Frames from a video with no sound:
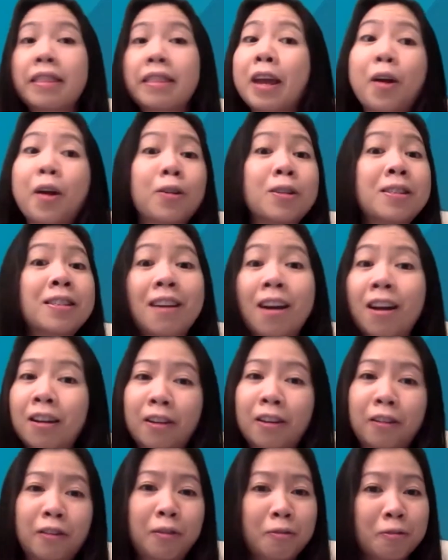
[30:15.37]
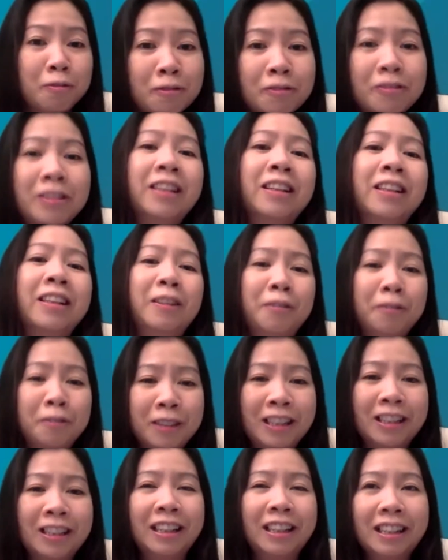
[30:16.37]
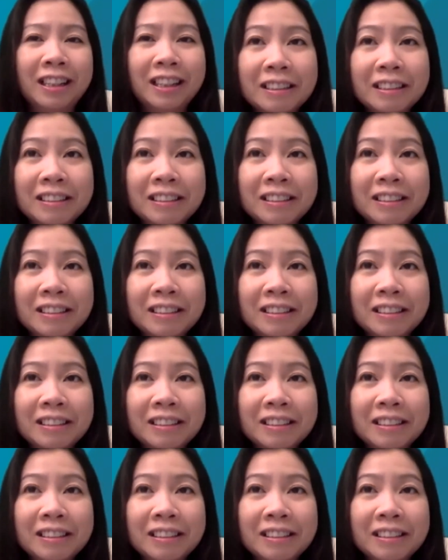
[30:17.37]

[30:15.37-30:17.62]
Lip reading: They all started from really, really